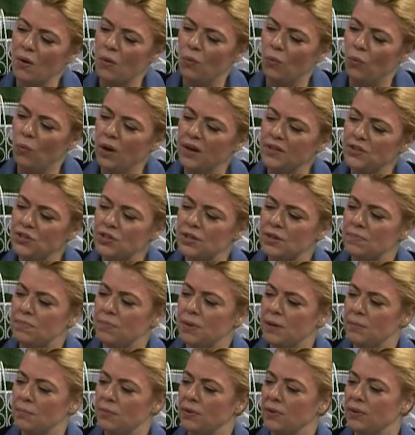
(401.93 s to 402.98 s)
What should
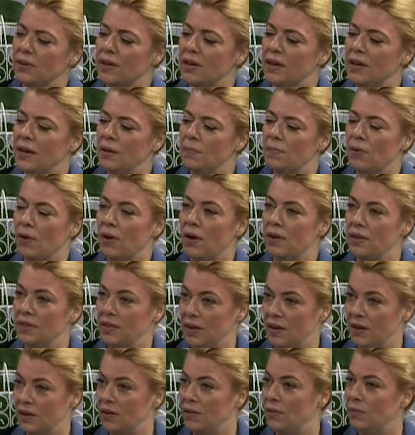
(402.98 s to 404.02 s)
people keep on
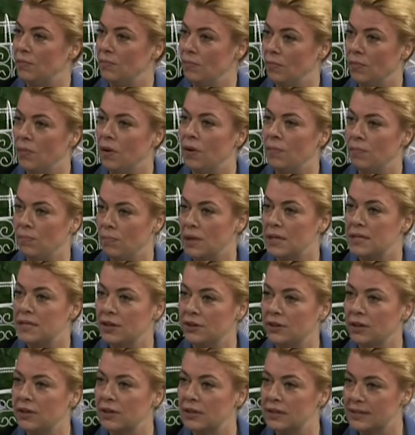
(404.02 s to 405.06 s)
their
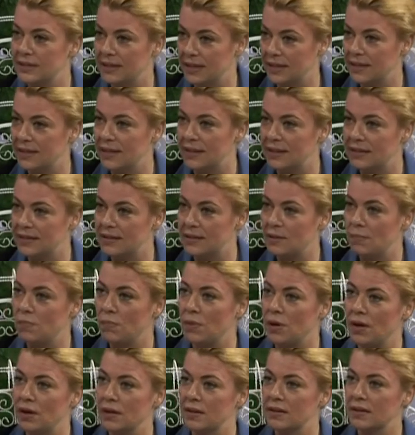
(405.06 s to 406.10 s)
materials that they
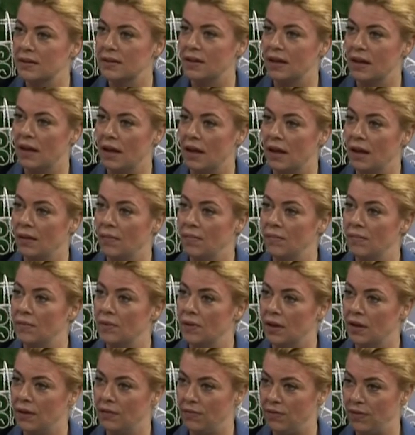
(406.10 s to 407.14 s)
submit?
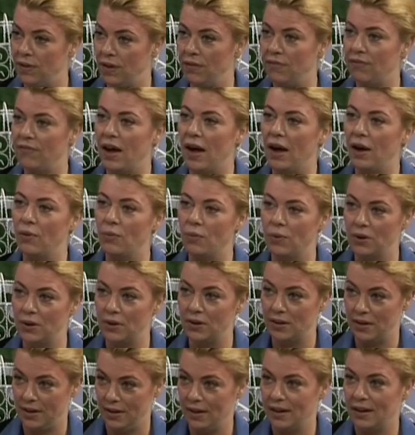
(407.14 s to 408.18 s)
If I were
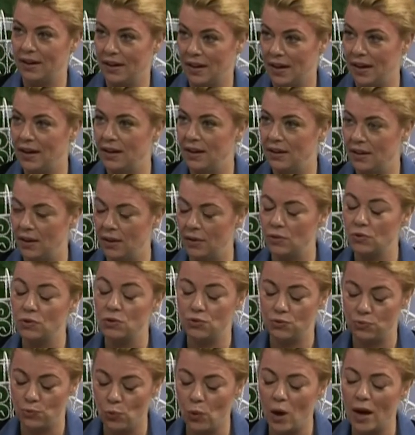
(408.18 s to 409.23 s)

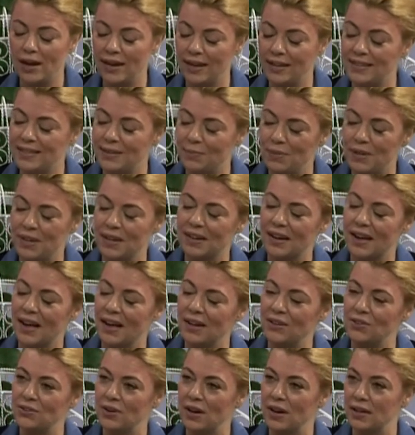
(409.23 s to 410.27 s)
wanting to be a
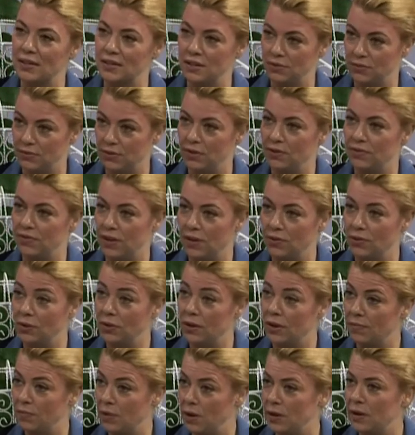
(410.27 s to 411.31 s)
contractor for the federal
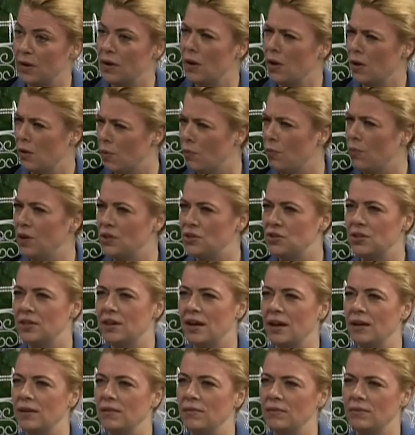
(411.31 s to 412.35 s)
government, what should
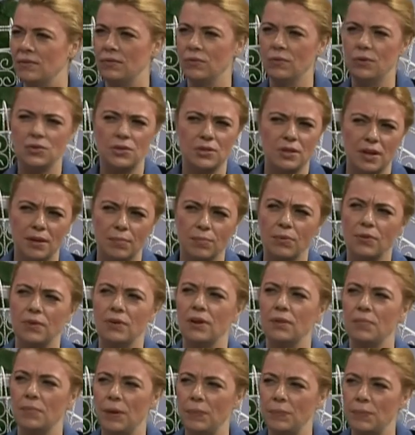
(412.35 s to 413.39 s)
I put
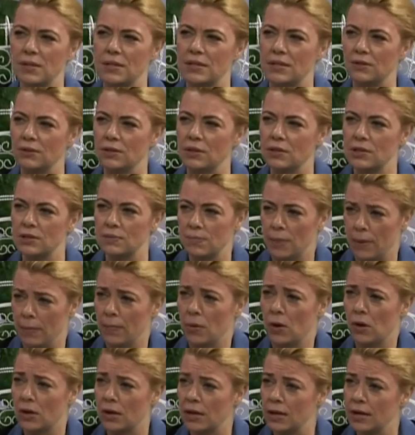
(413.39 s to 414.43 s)
on my materials, my
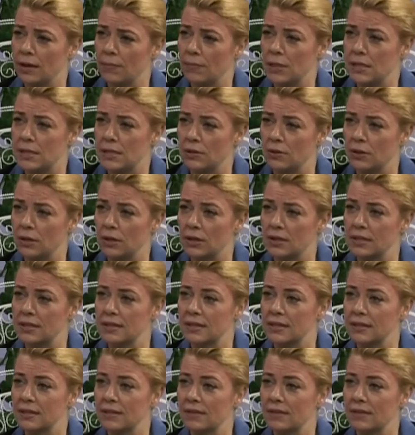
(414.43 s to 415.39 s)
marketing materials?